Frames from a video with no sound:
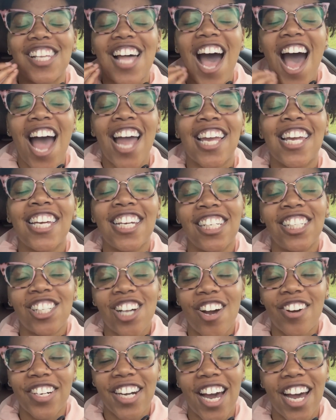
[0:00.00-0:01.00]
I kid
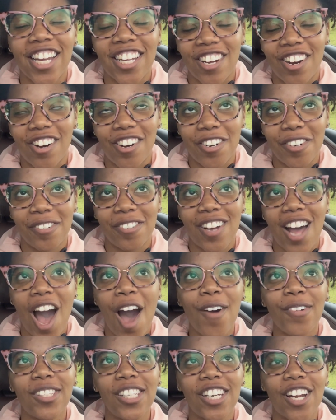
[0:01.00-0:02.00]
y'all not, y'all.
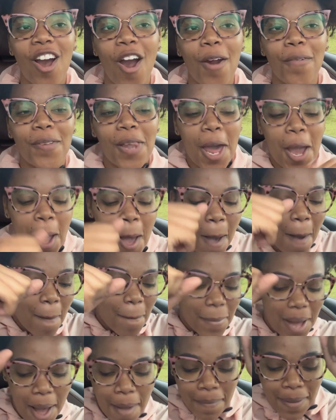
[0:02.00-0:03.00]
I was in the car be like,
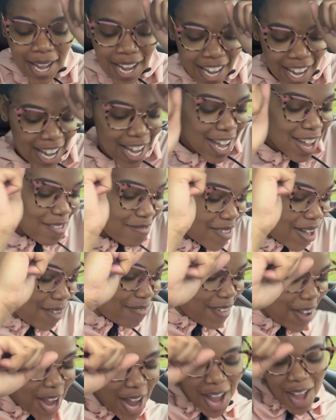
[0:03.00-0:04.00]
my man, my
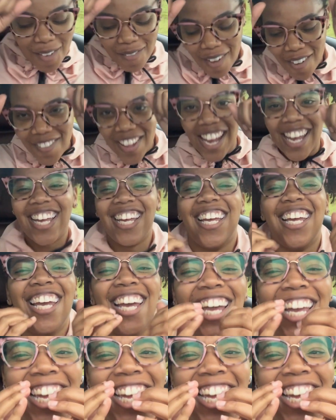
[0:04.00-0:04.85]
man, my man.